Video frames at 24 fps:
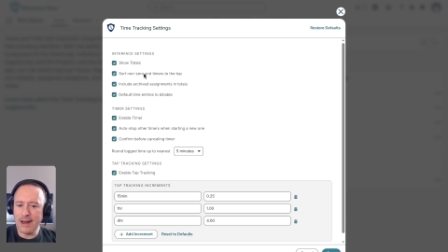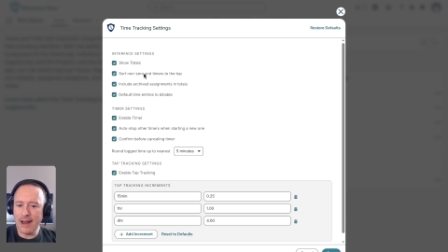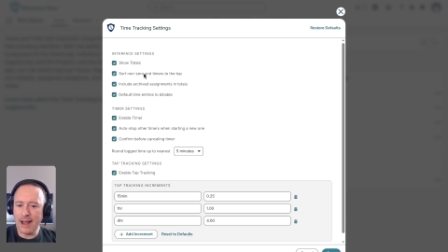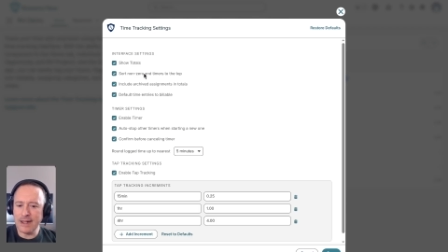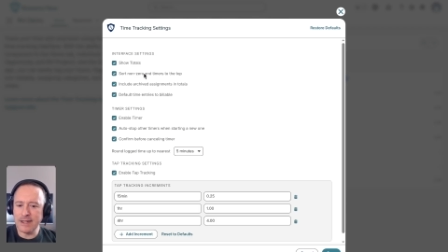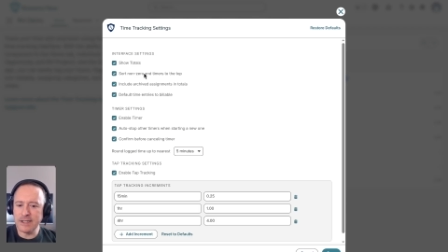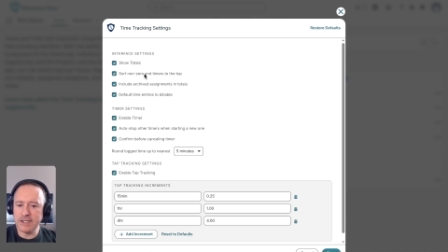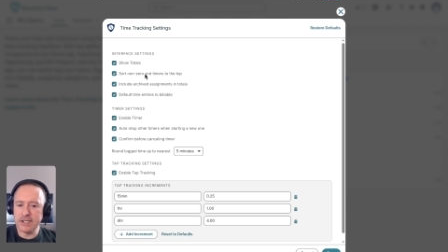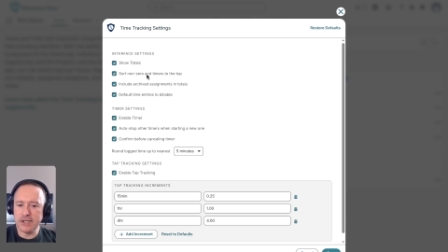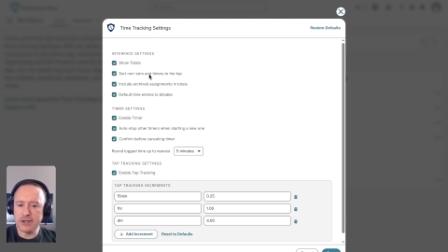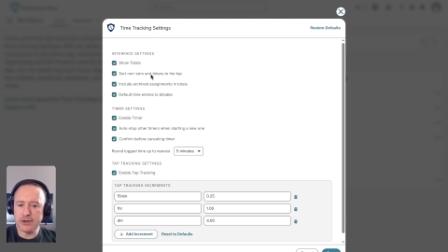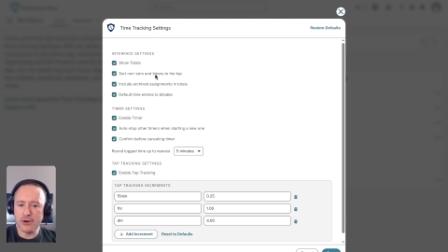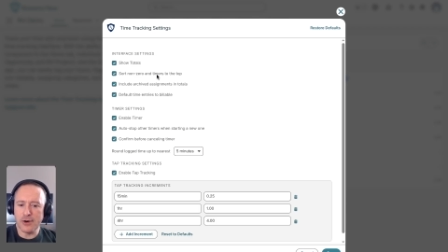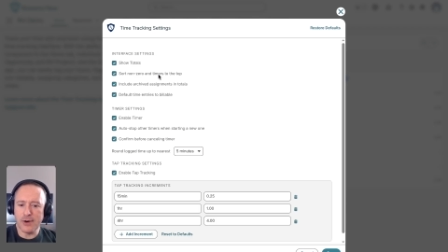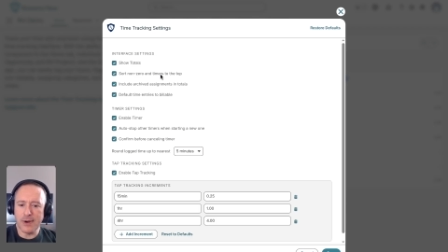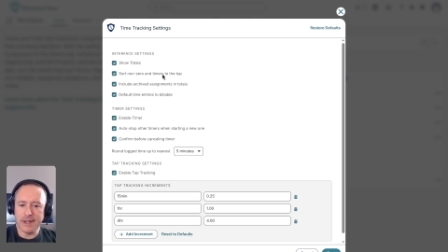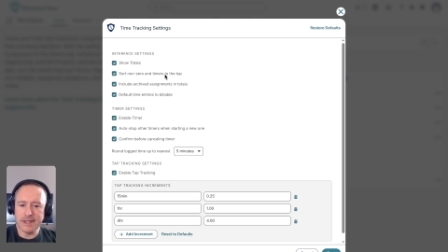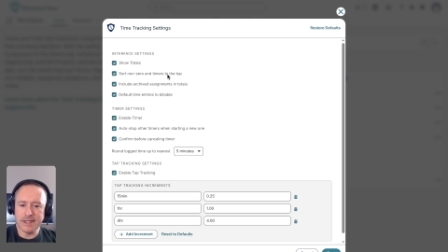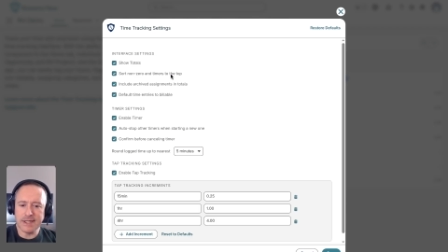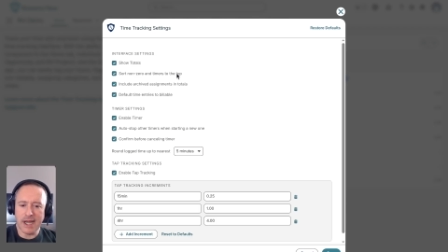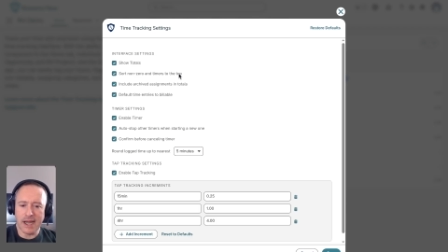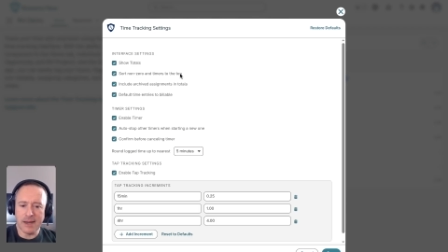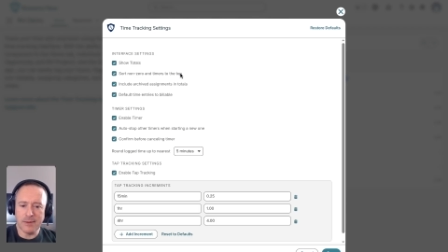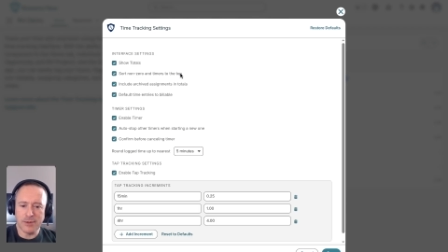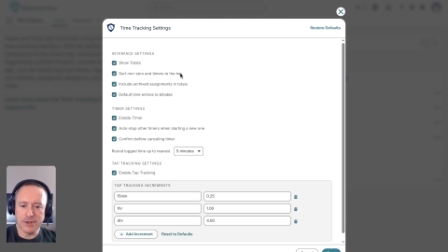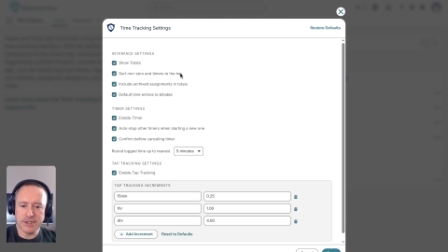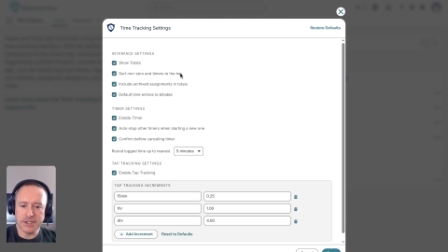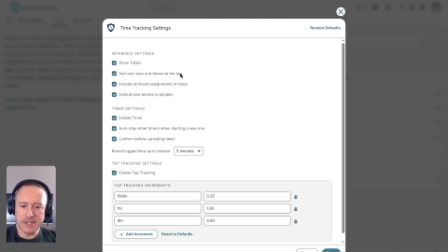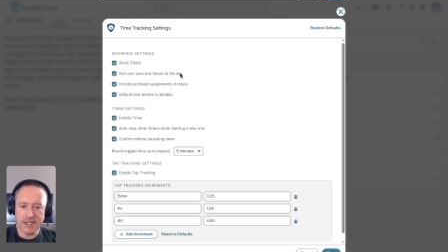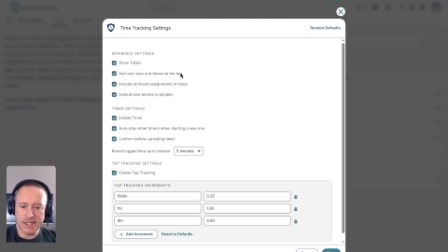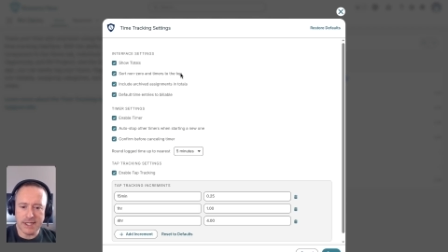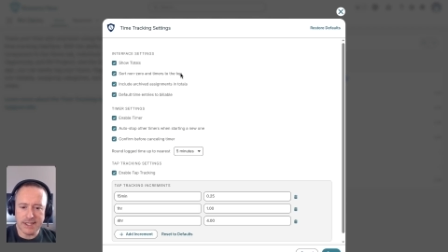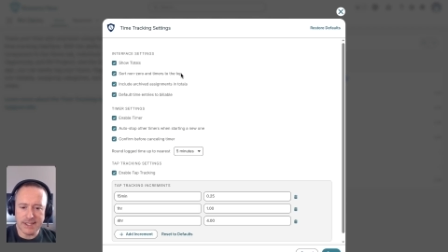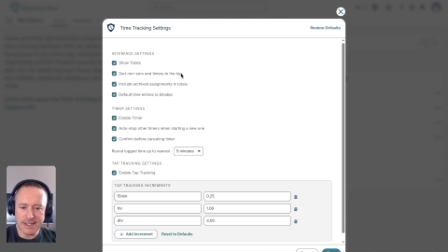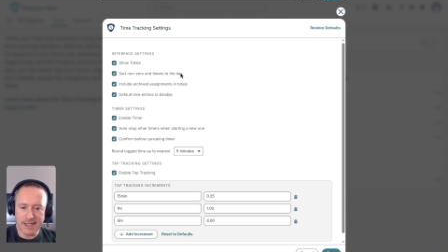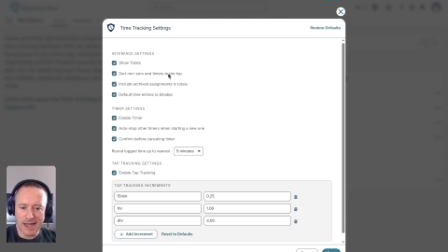non-zero, and timers
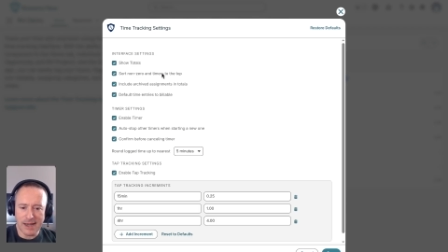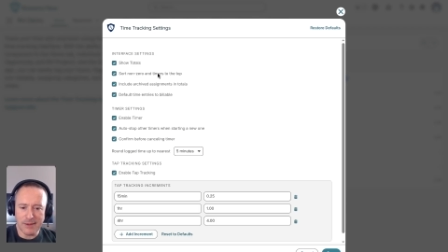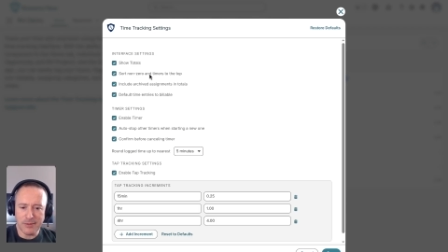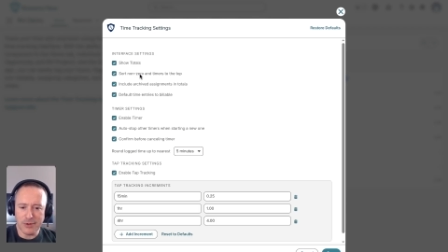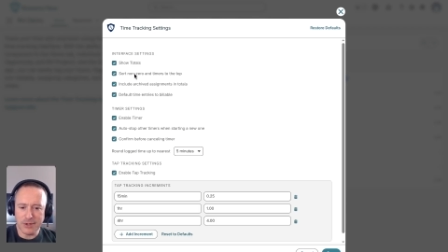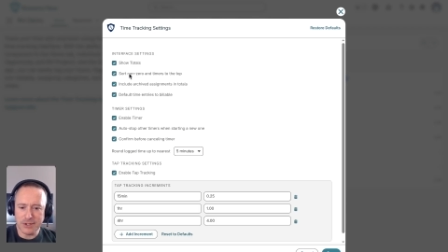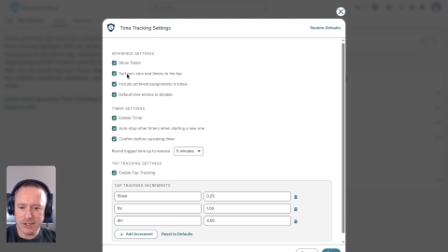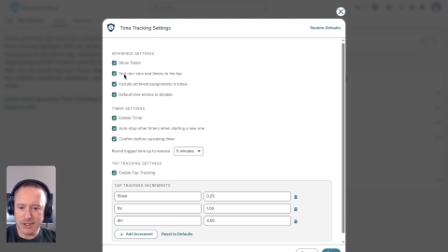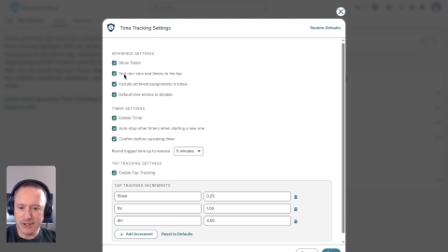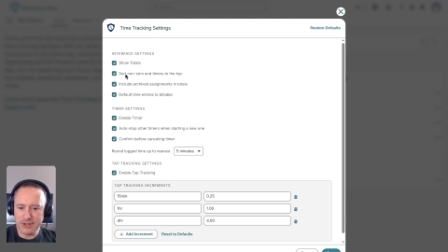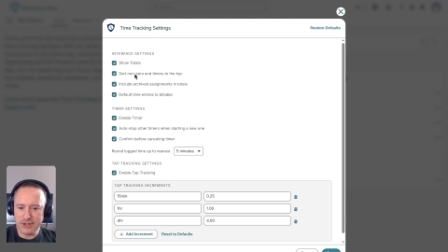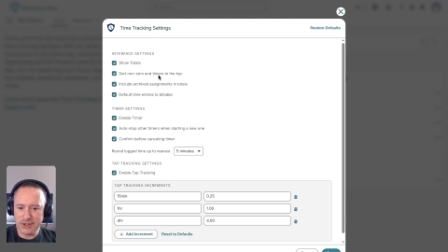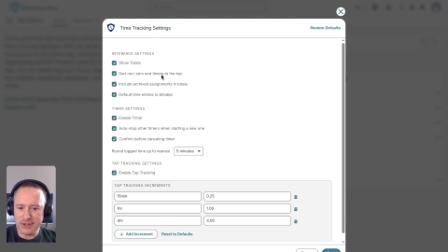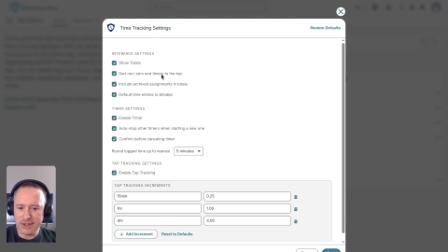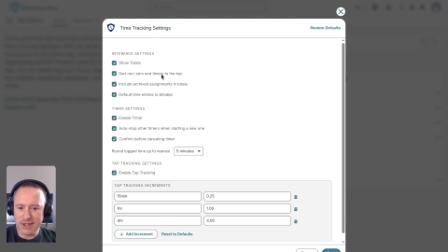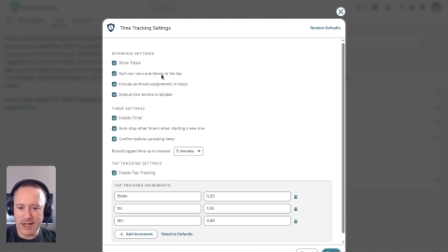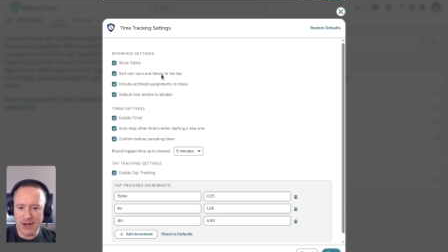to the top, which I'll turn